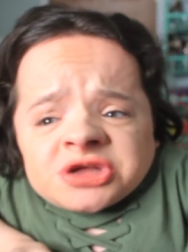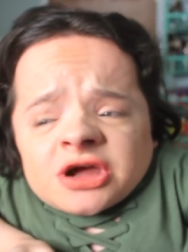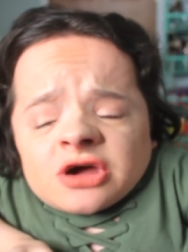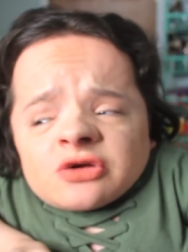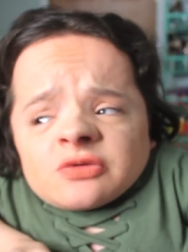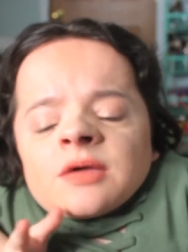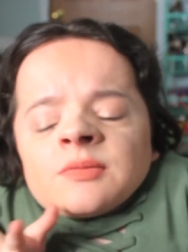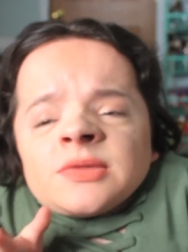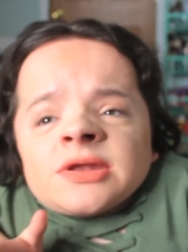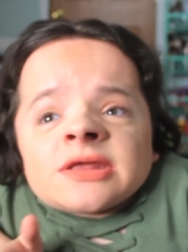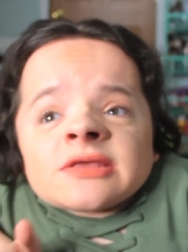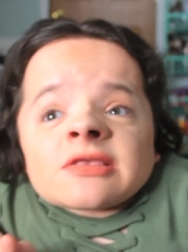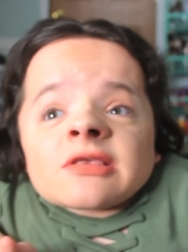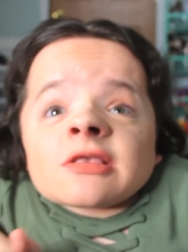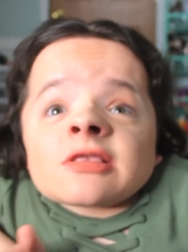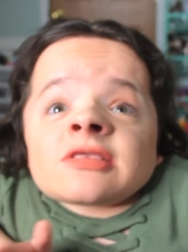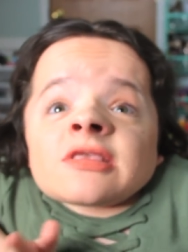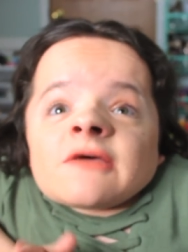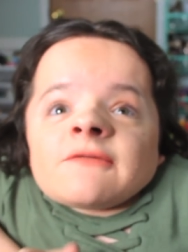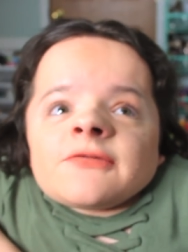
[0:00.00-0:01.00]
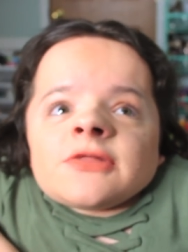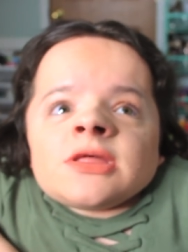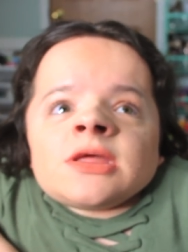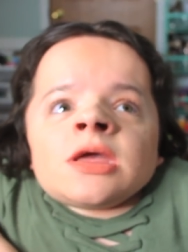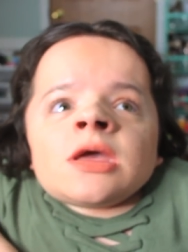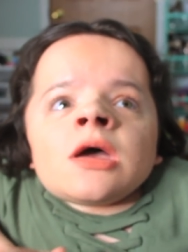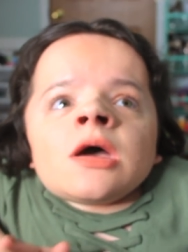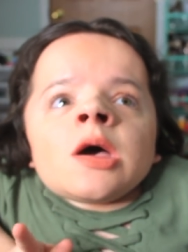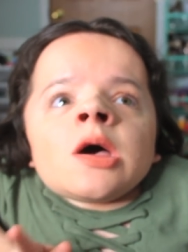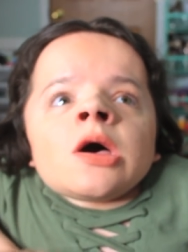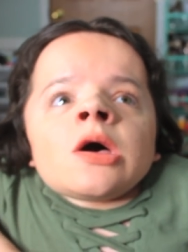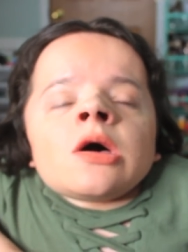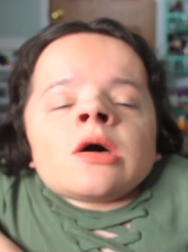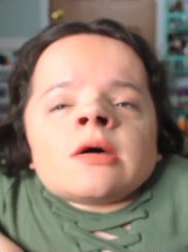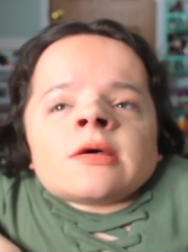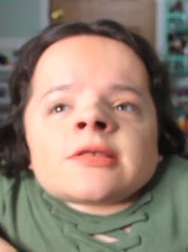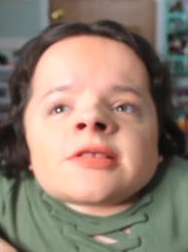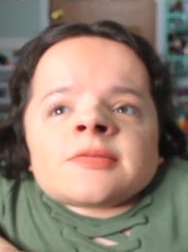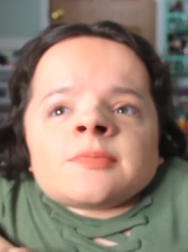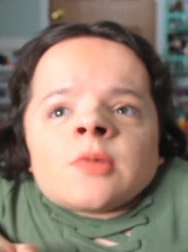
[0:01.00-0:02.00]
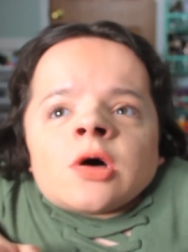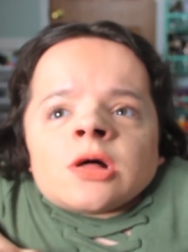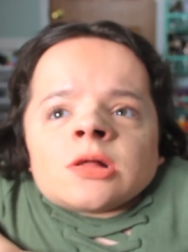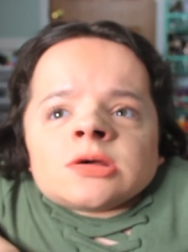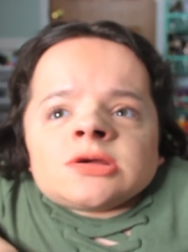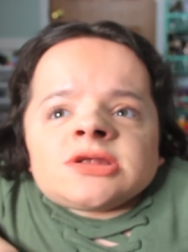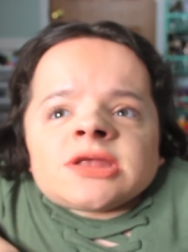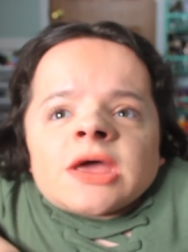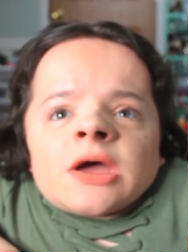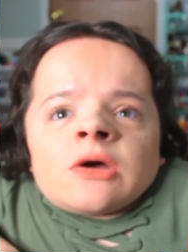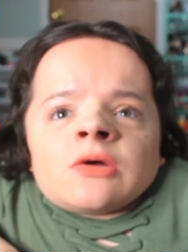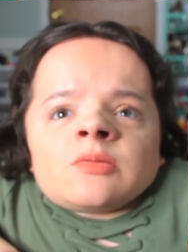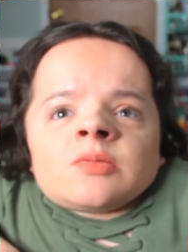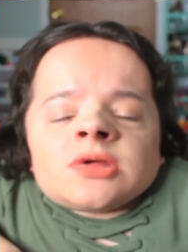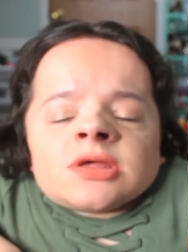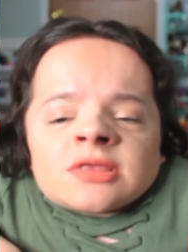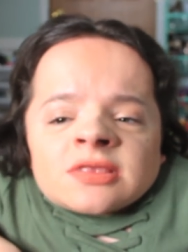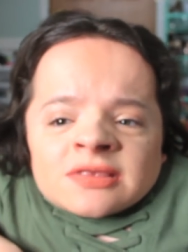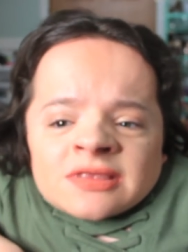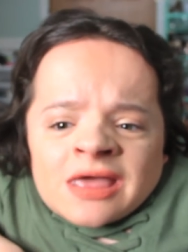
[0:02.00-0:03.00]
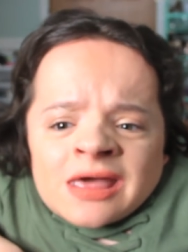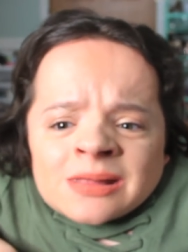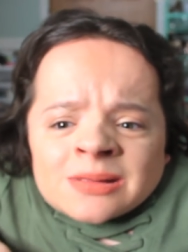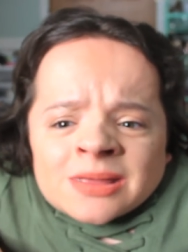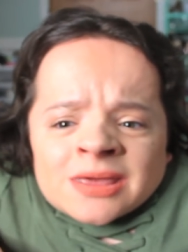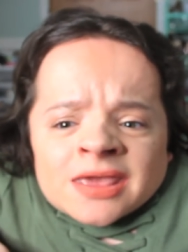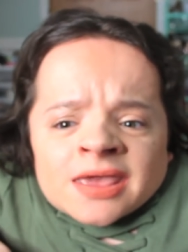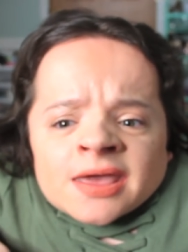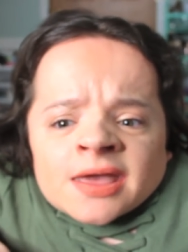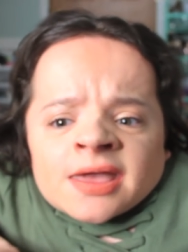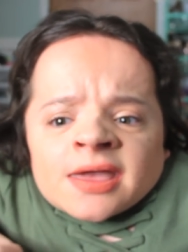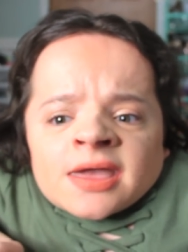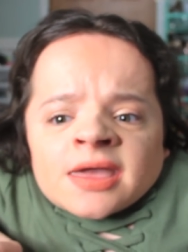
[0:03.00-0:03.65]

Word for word: town. I mean, it's a, definitely a smaller town, but it's not like